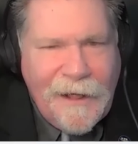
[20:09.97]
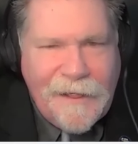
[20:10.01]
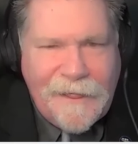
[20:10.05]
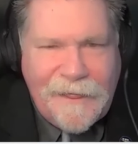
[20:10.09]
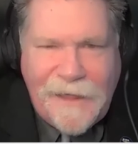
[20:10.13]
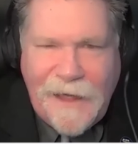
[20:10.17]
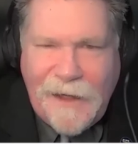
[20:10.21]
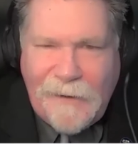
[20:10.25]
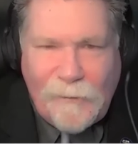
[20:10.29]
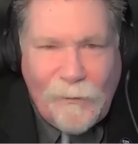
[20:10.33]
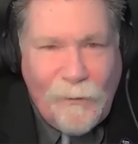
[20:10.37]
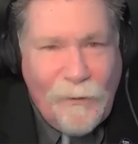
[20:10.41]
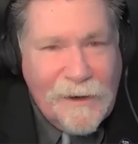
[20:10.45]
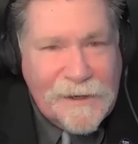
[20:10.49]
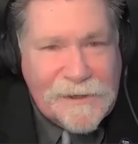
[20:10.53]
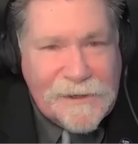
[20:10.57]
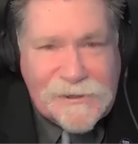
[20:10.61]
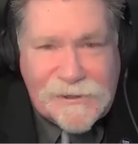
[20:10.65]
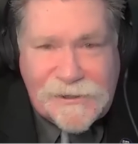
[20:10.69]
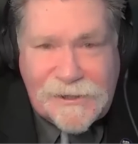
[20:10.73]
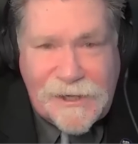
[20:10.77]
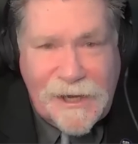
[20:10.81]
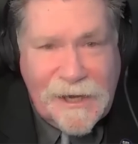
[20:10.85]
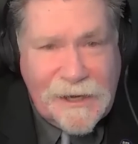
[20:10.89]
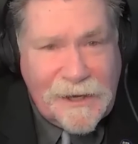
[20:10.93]
that 1
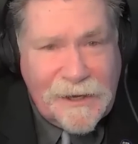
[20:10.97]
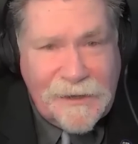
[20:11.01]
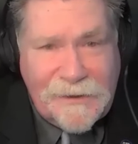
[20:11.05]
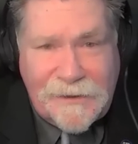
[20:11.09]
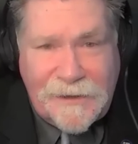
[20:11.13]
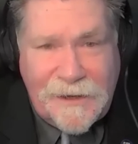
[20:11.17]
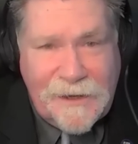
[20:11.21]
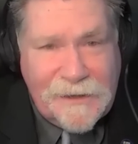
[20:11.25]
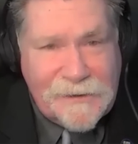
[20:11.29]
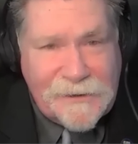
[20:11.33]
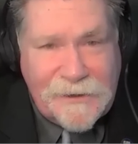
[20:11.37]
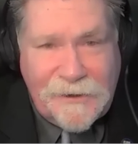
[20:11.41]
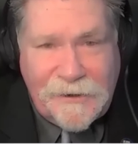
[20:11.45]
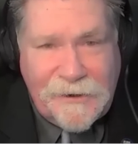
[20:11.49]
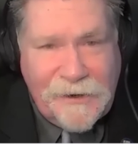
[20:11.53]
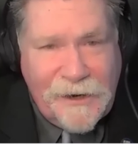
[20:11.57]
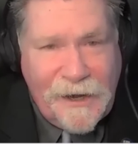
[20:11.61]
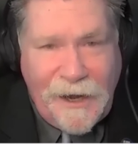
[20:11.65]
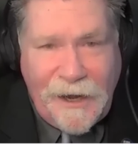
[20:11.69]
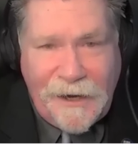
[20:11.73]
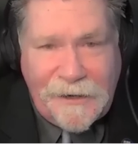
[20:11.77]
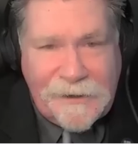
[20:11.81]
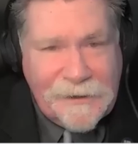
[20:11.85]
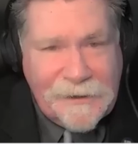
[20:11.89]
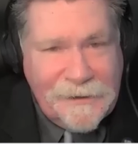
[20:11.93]
second that they're
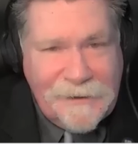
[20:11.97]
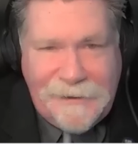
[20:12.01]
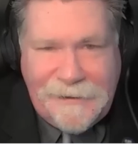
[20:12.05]
not.